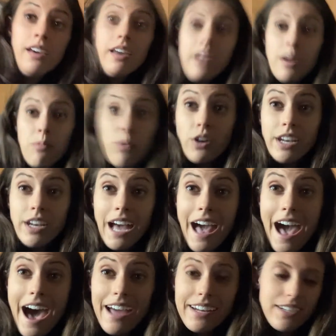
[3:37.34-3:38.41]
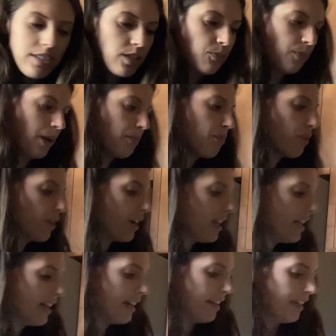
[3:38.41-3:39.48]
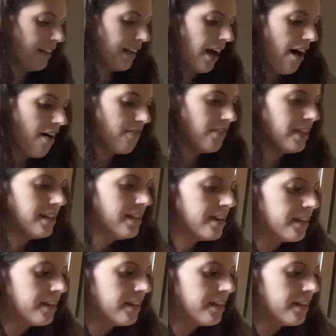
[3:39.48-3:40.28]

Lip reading: and I'm going to add it to my preheated oven.